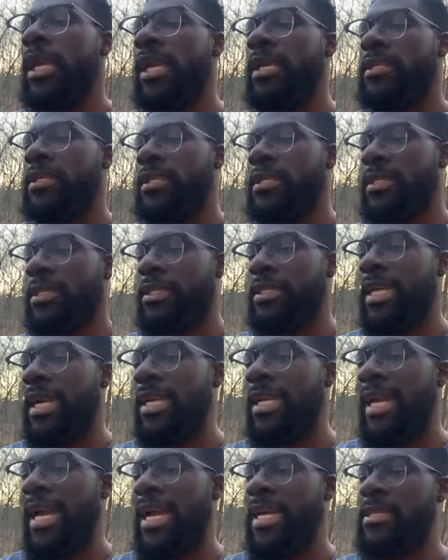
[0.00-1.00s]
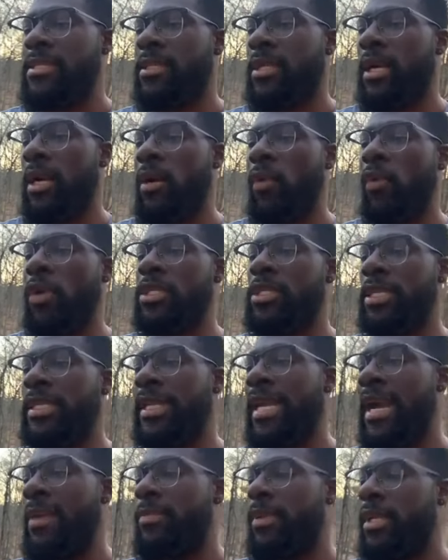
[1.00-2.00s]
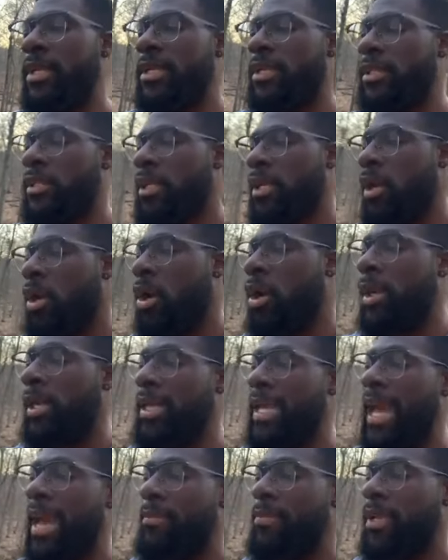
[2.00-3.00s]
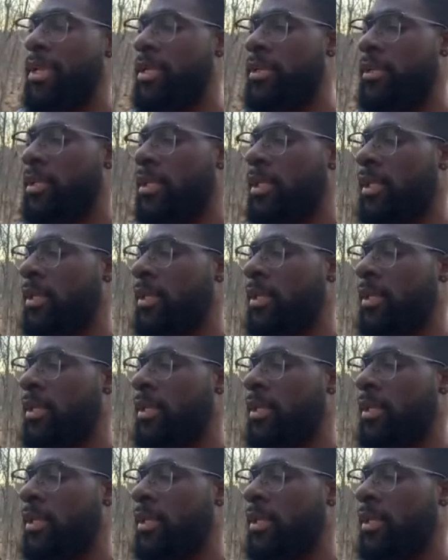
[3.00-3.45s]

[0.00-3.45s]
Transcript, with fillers: It says the site has uh, was inhabited or inhabited